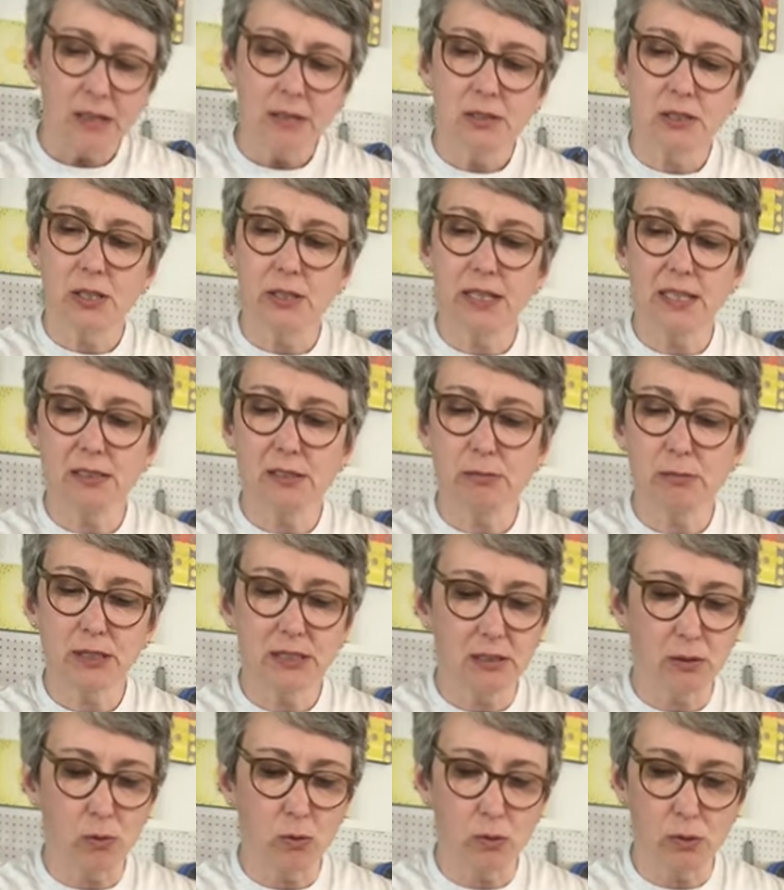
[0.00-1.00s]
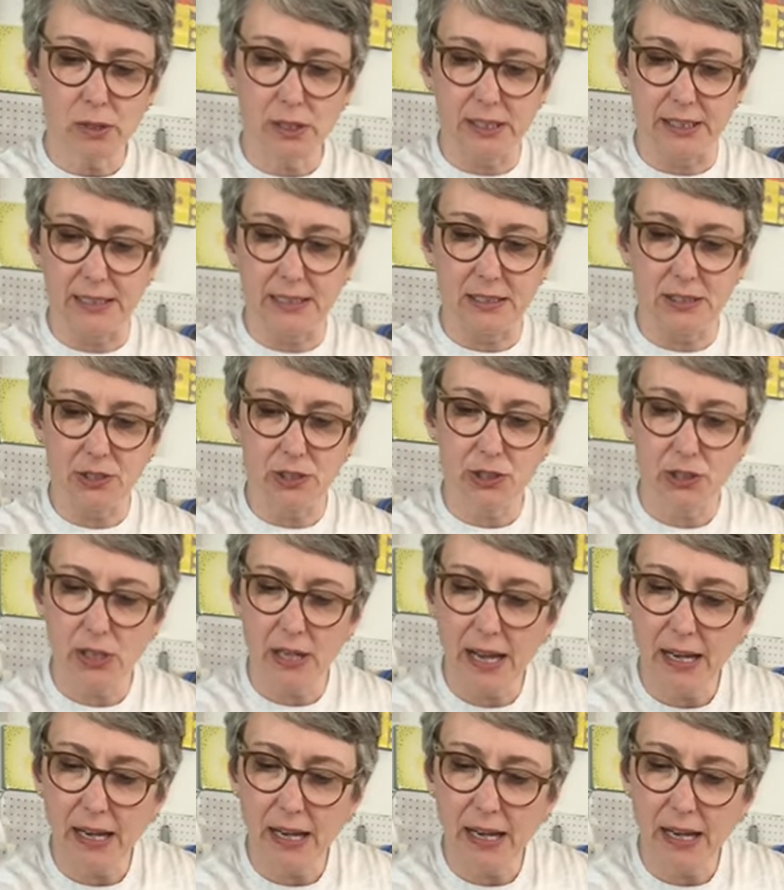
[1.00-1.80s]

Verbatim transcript: So this was orange.